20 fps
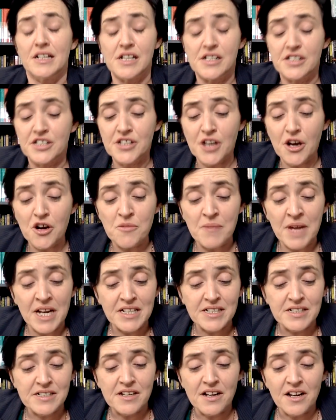so
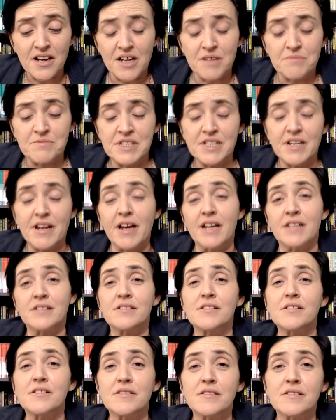many times
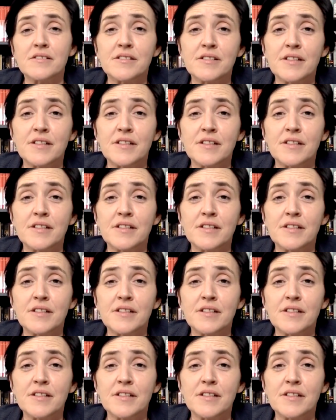cancelled